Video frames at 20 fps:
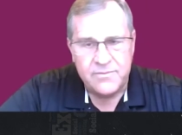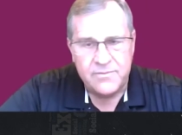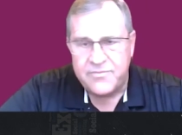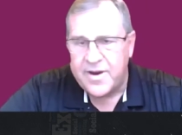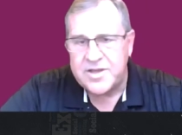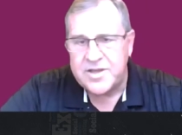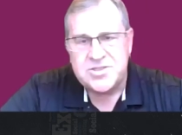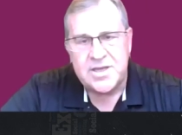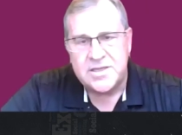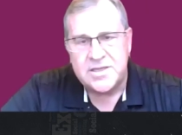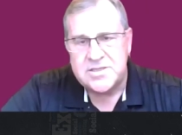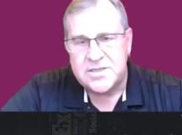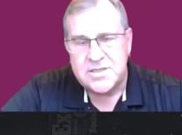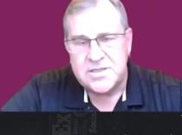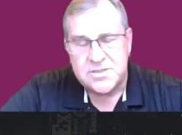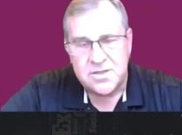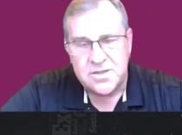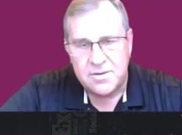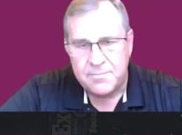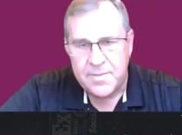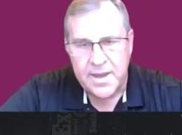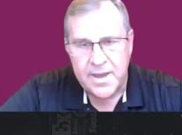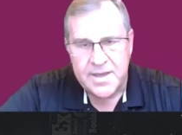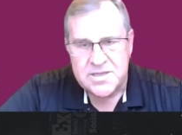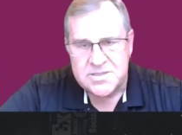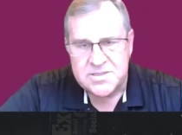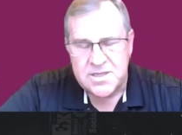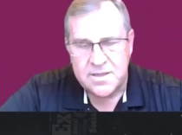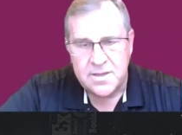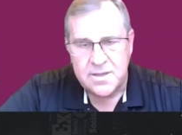the franchisees are
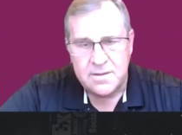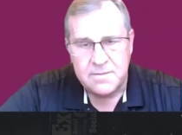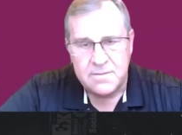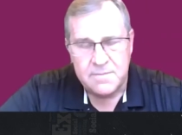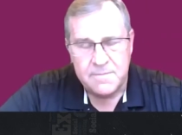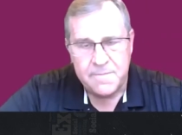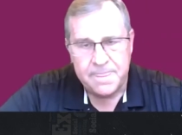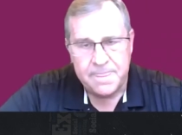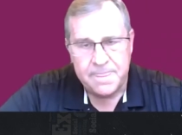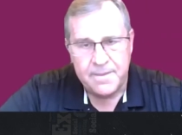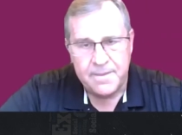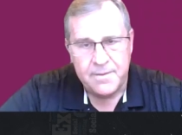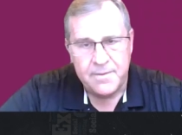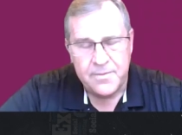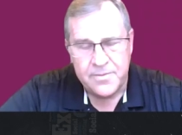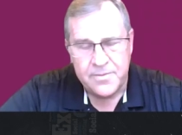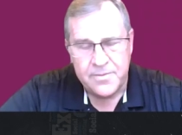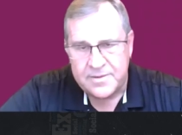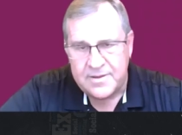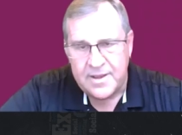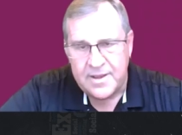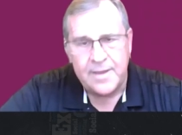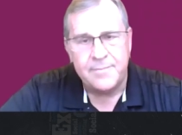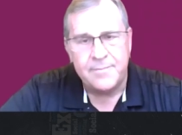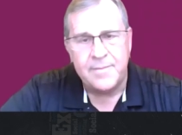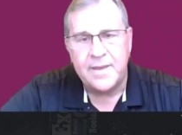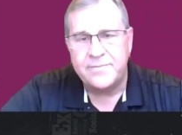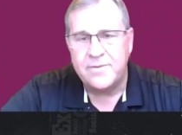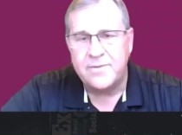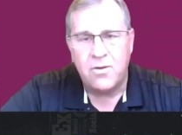amazing. The
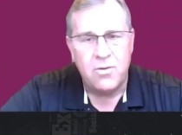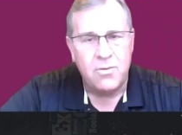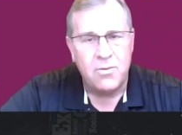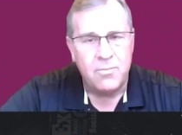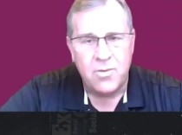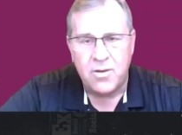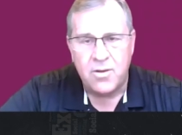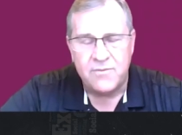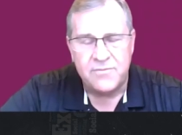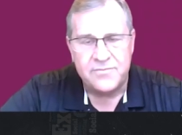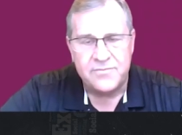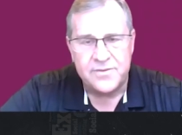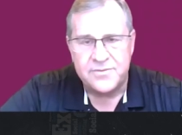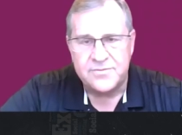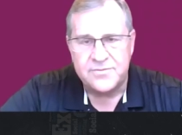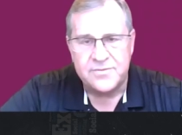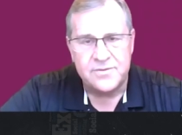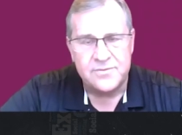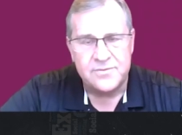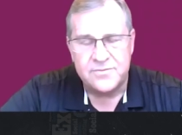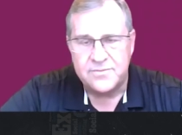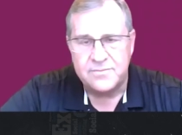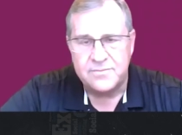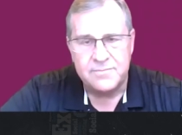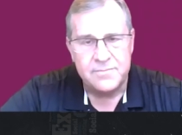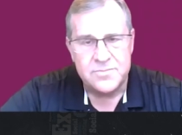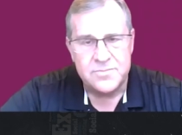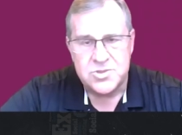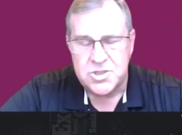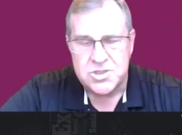team at the home office is
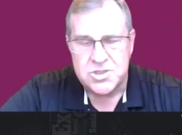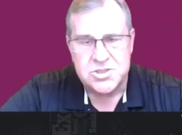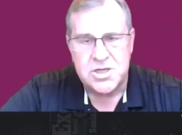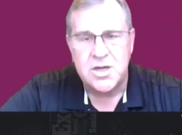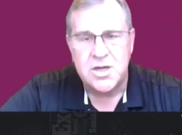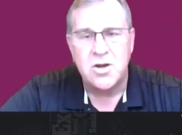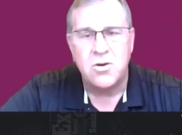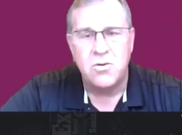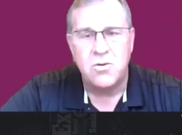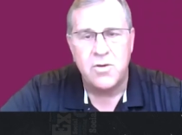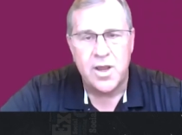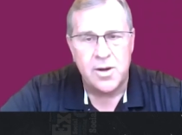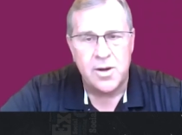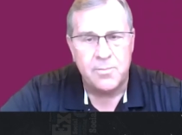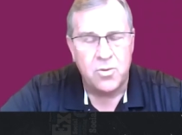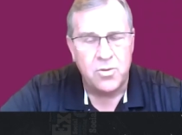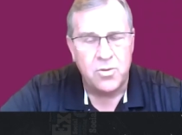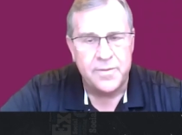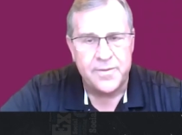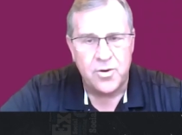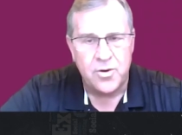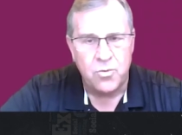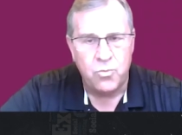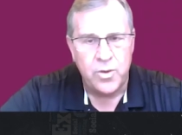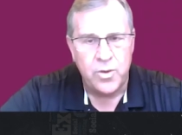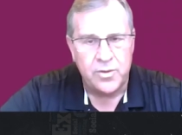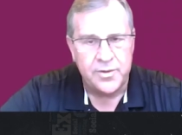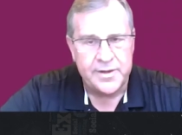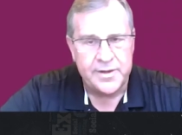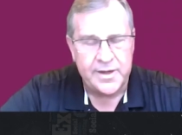just incredible in their
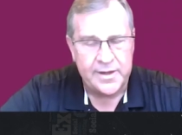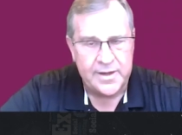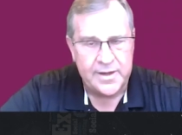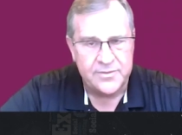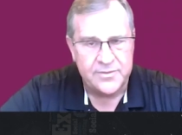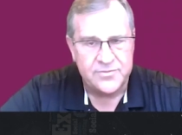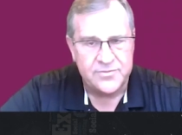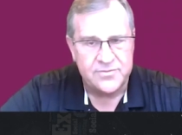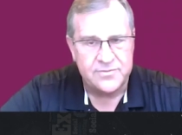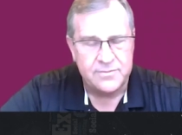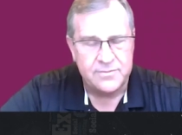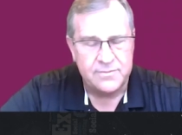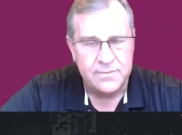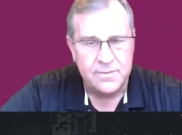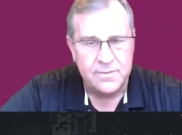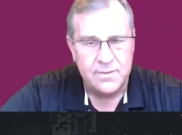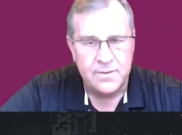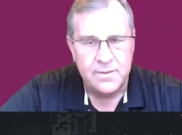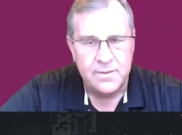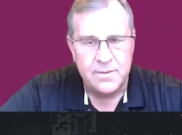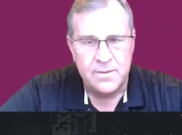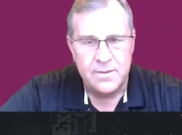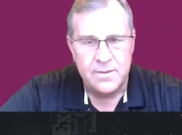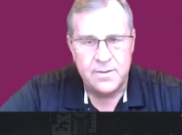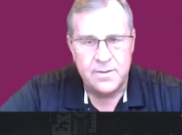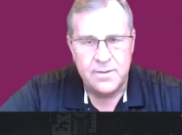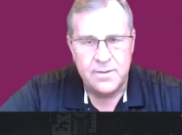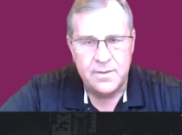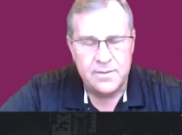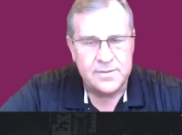willingness
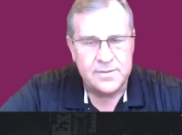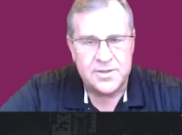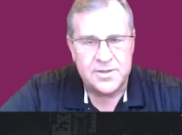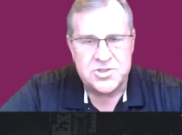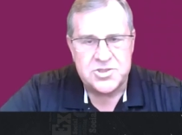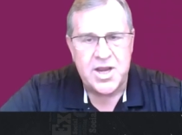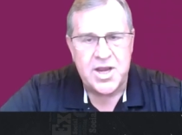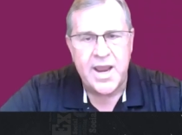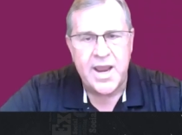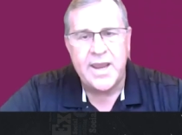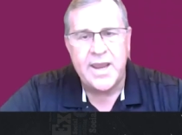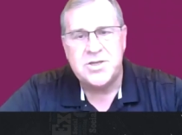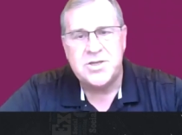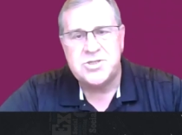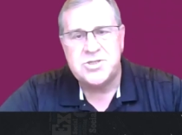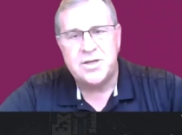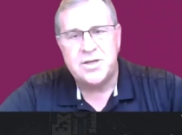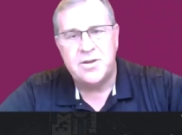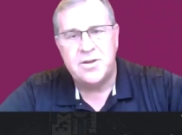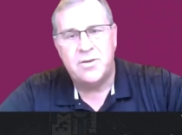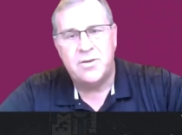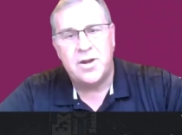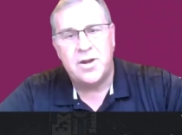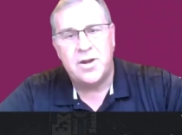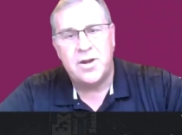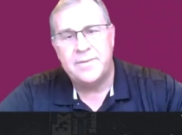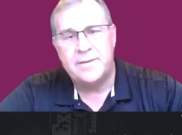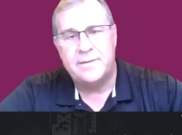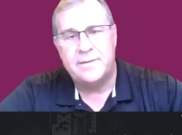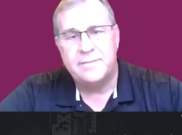to change, you know. And
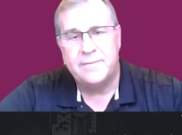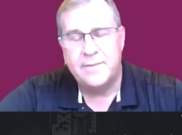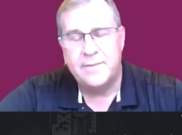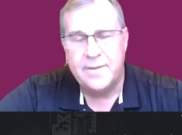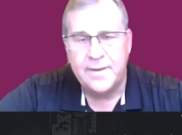I'm the